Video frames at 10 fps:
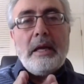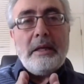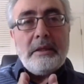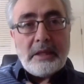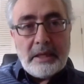
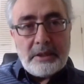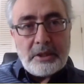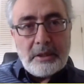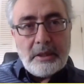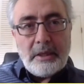
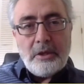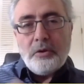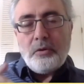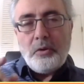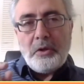Intentionally,
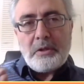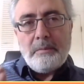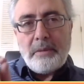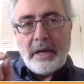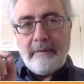
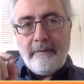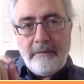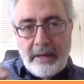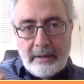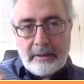using by
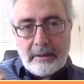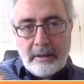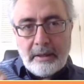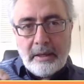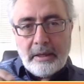will,
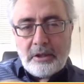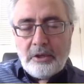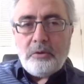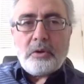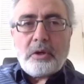
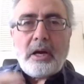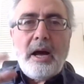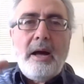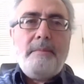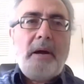they need to
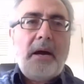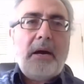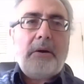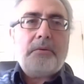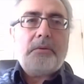come
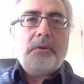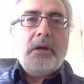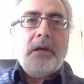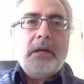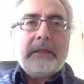out
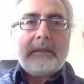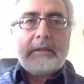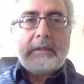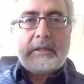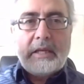
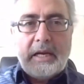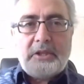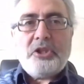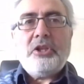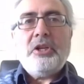
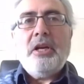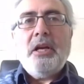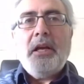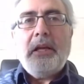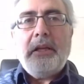such
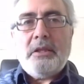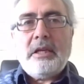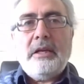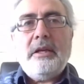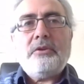
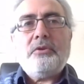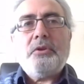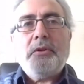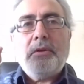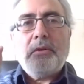
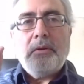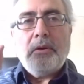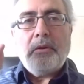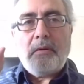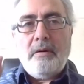intellectual
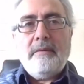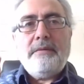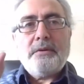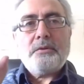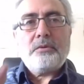
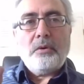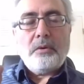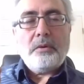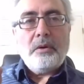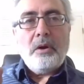comfort
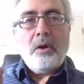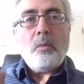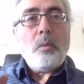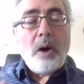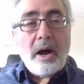zone.
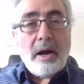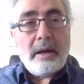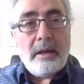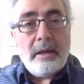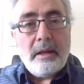
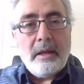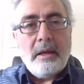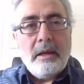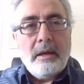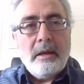Why?
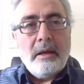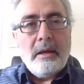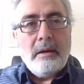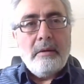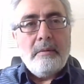
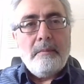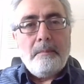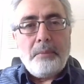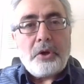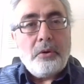
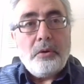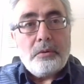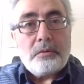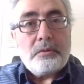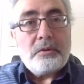
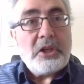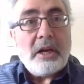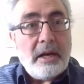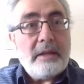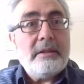Because
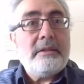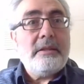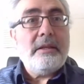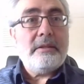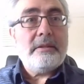jihad is
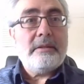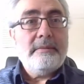this.